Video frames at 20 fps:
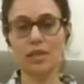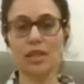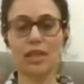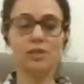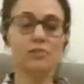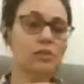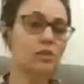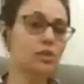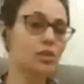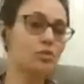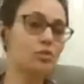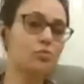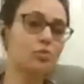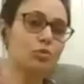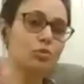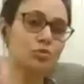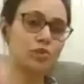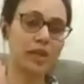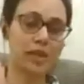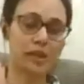It will just
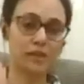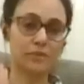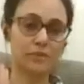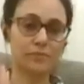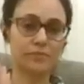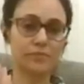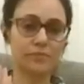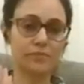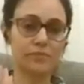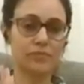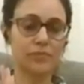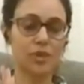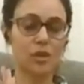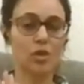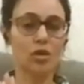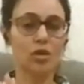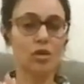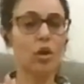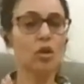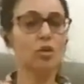move there
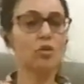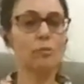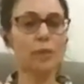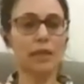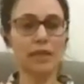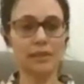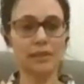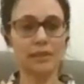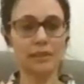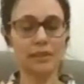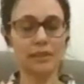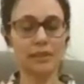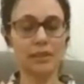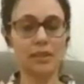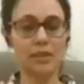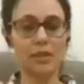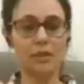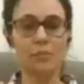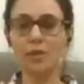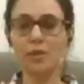automatically,
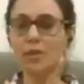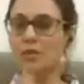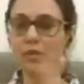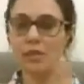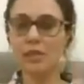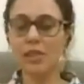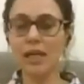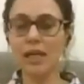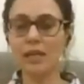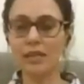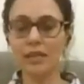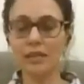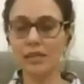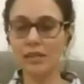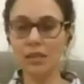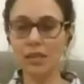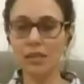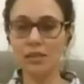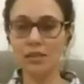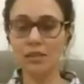because the child
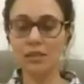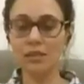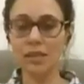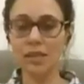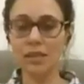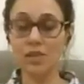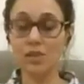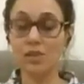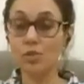doesn't understand.